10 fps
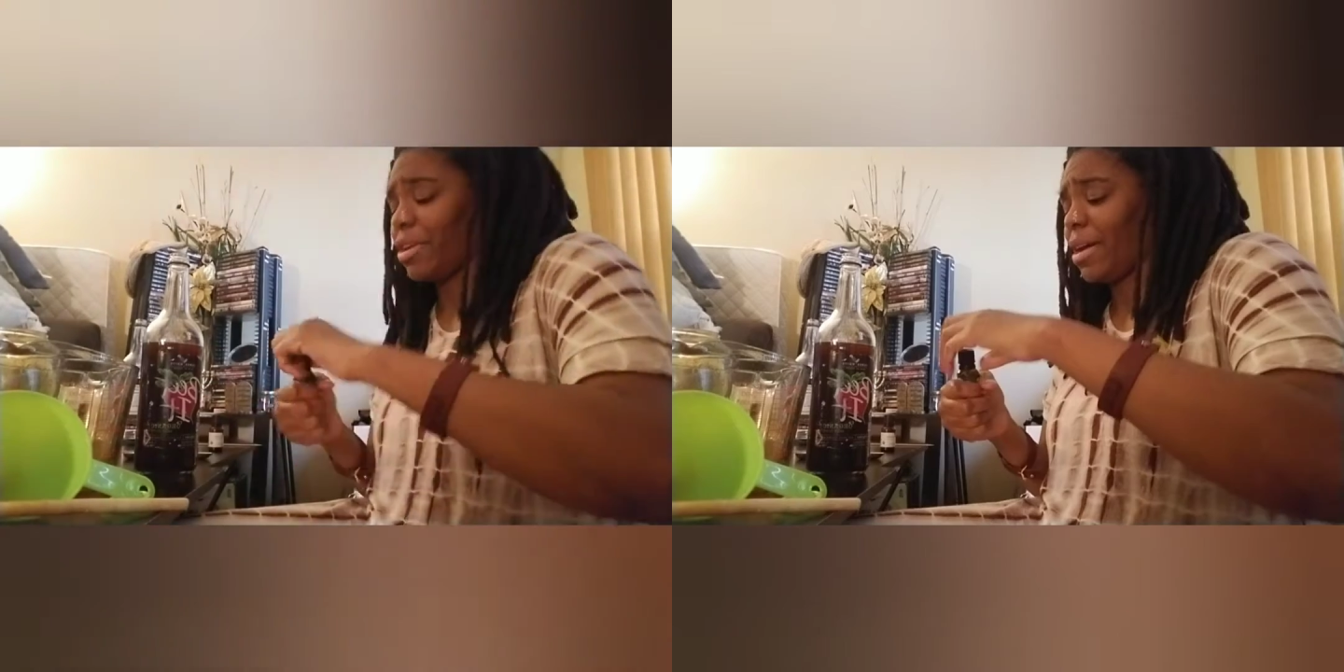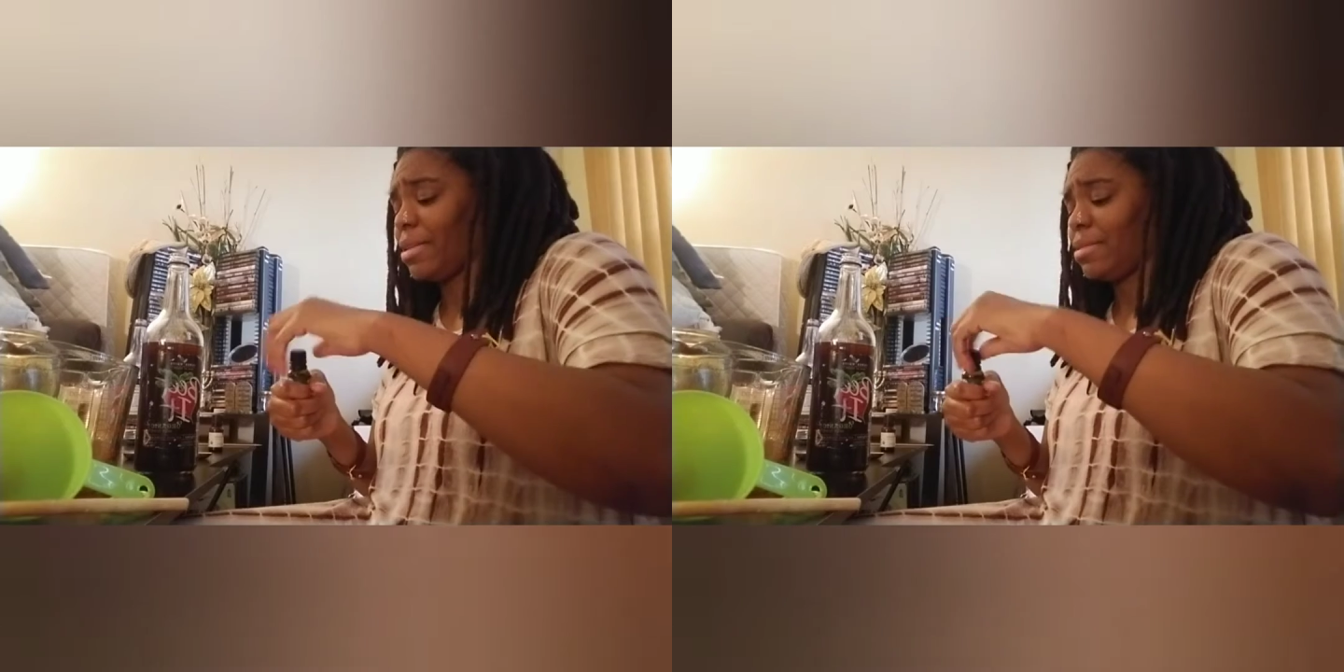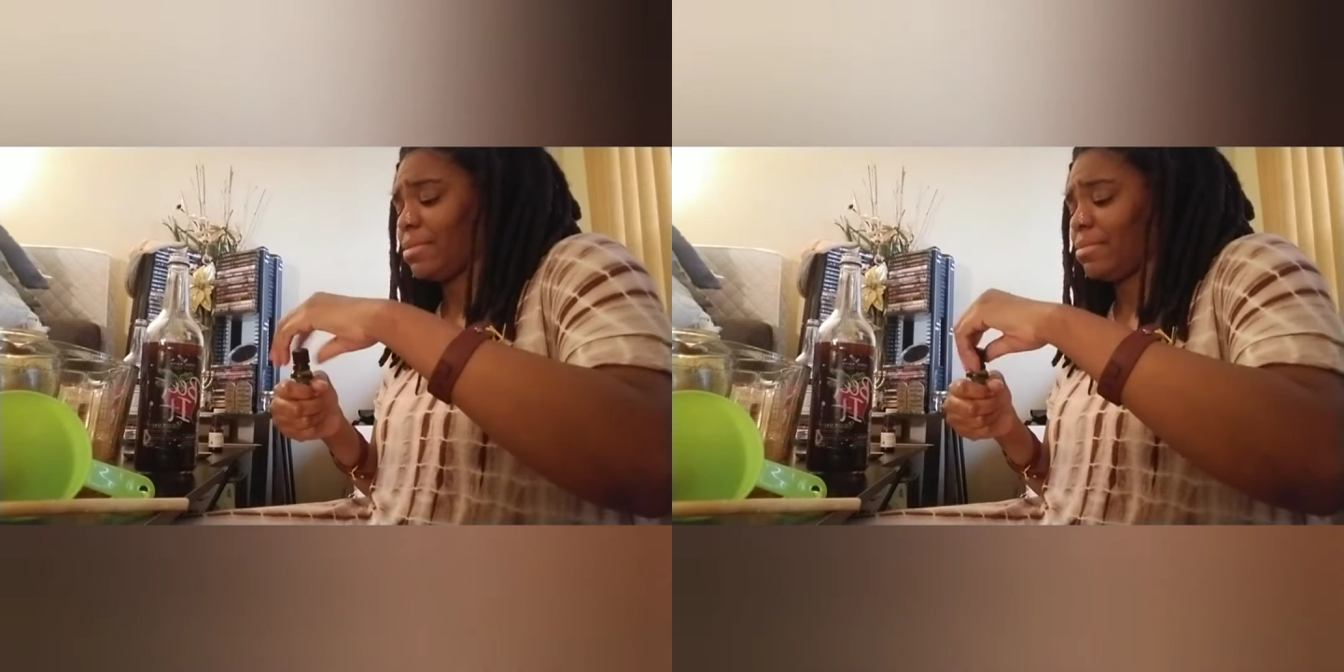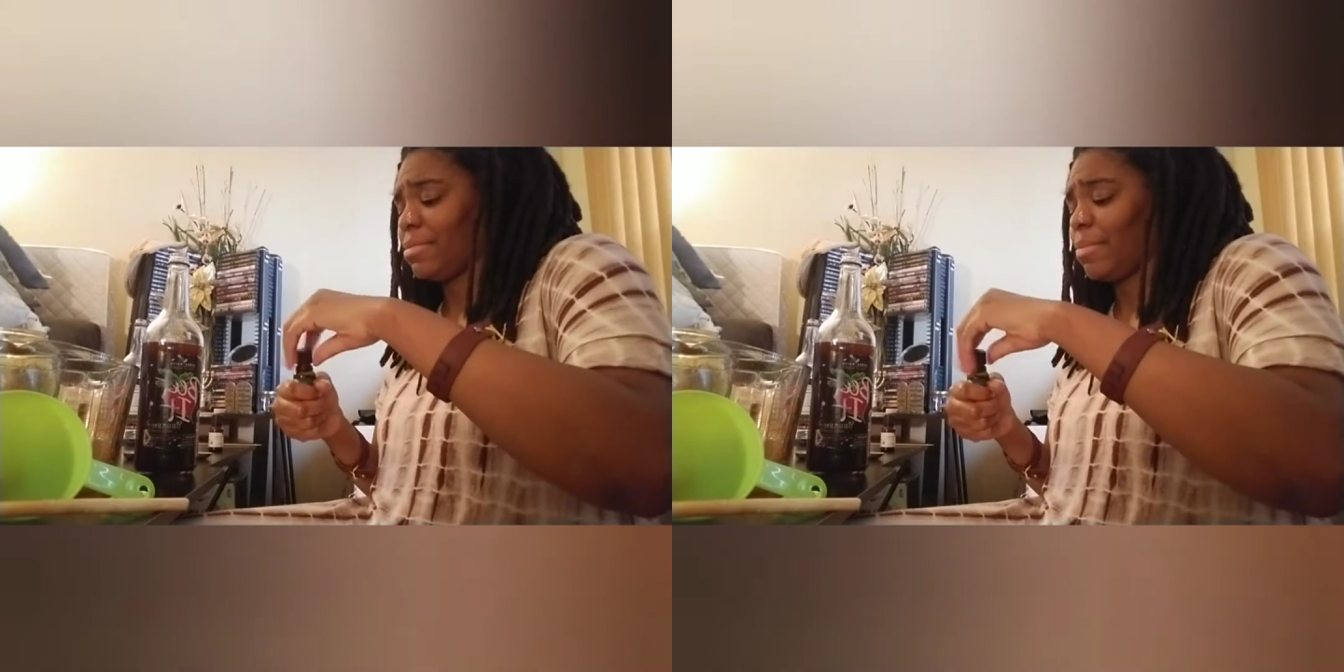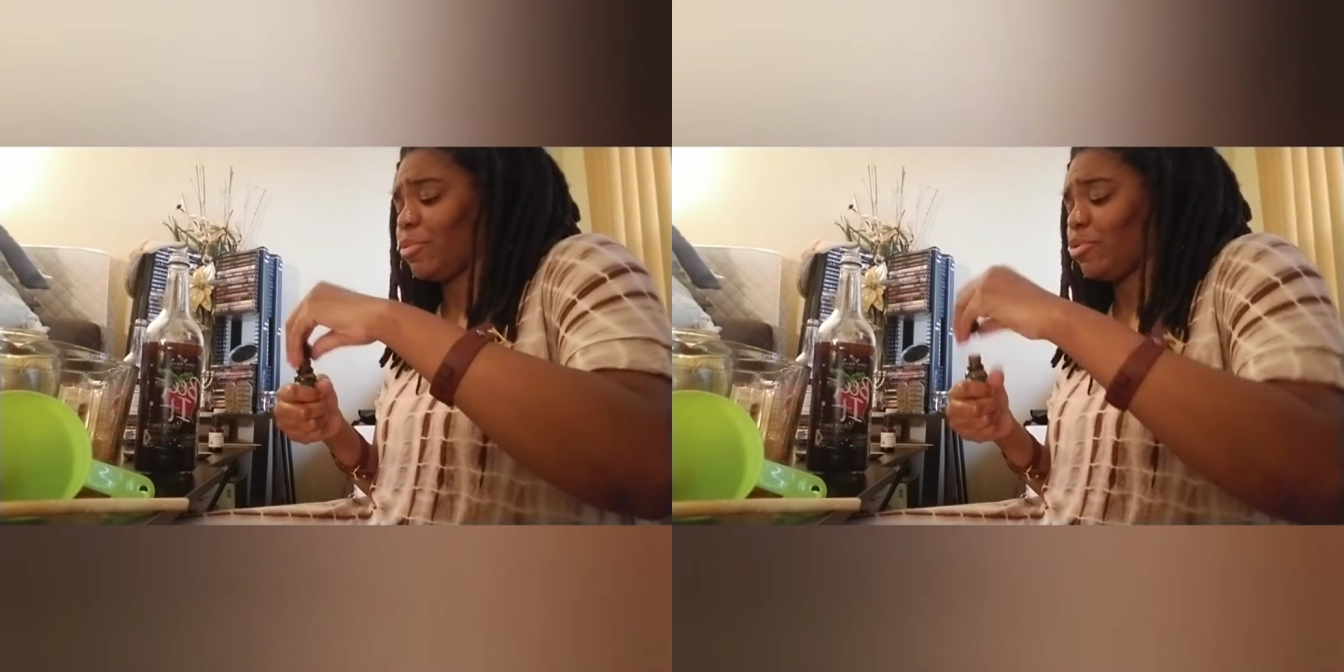guys.
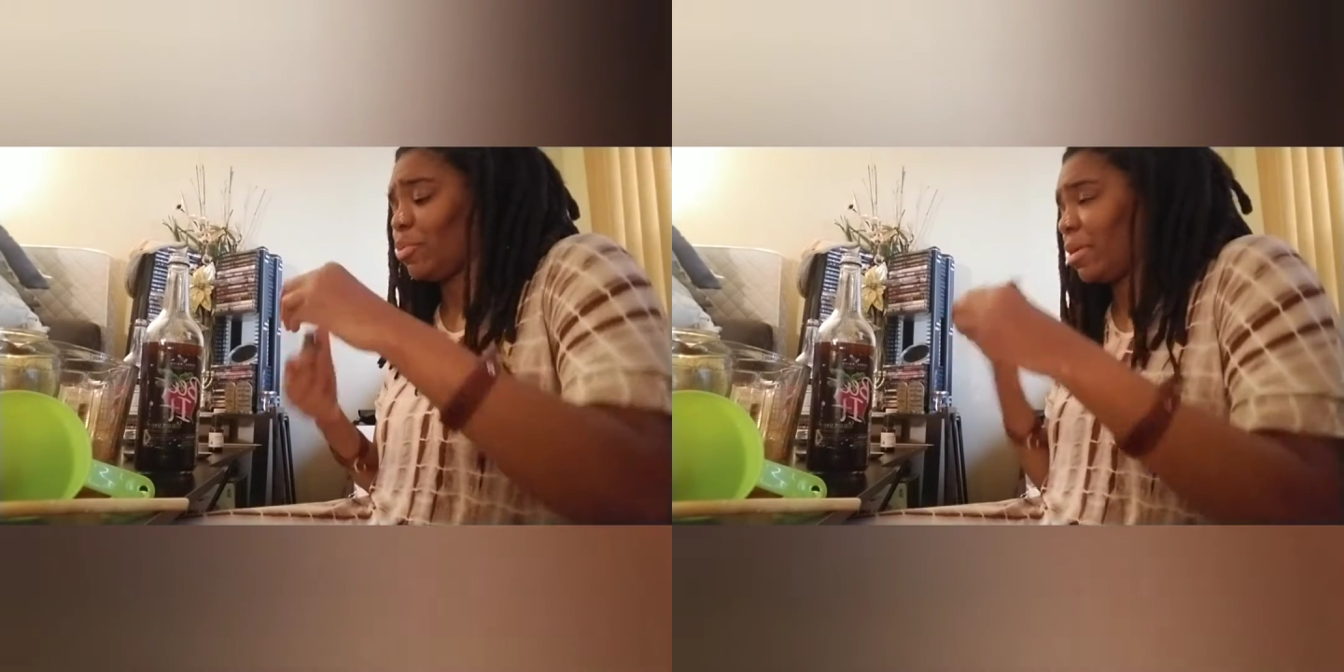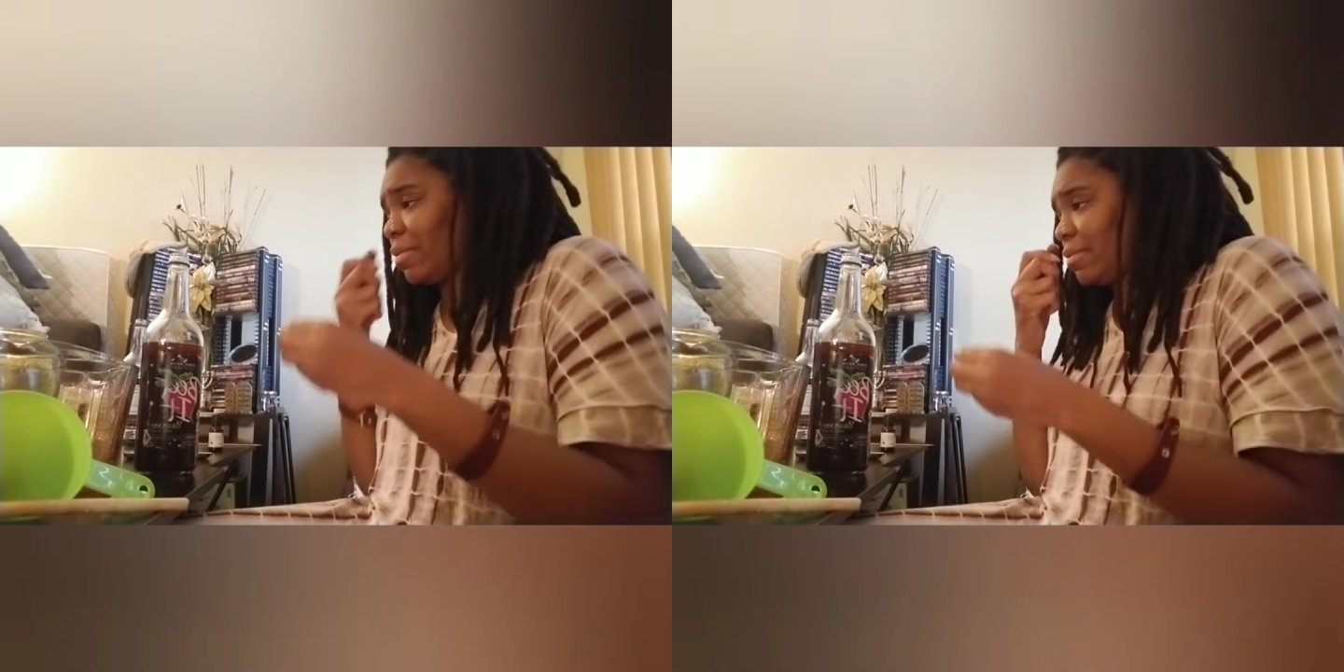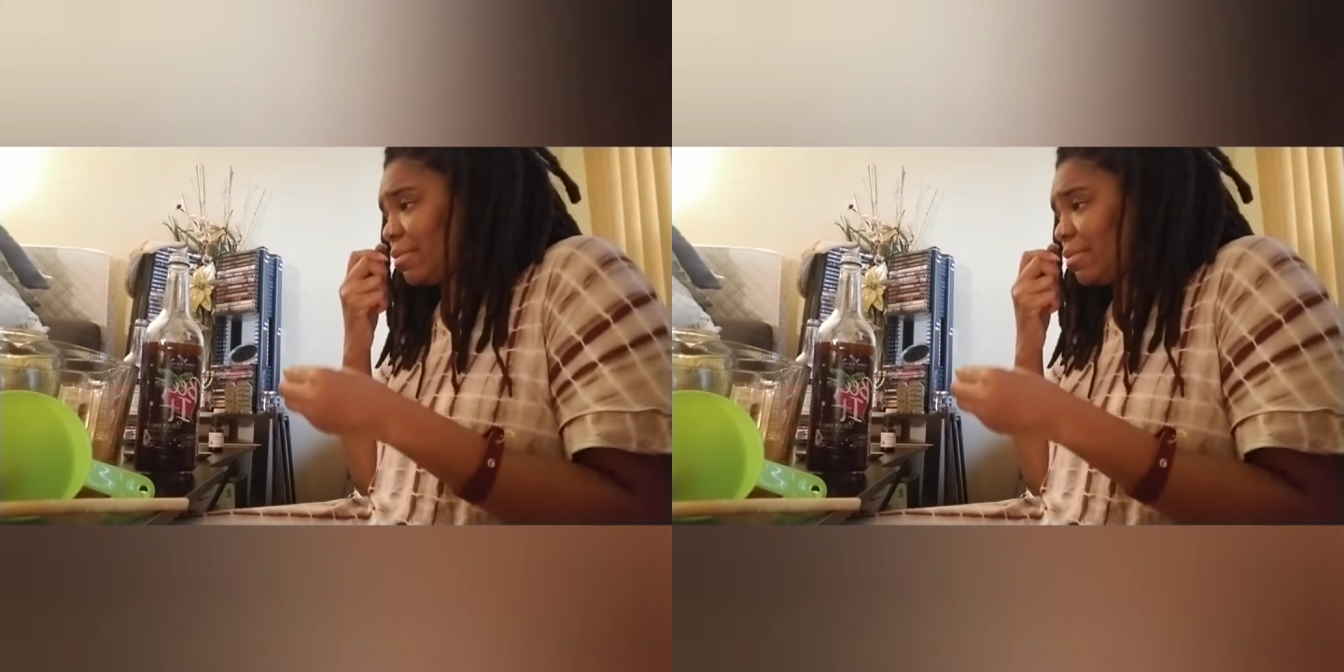I'm going to do 12.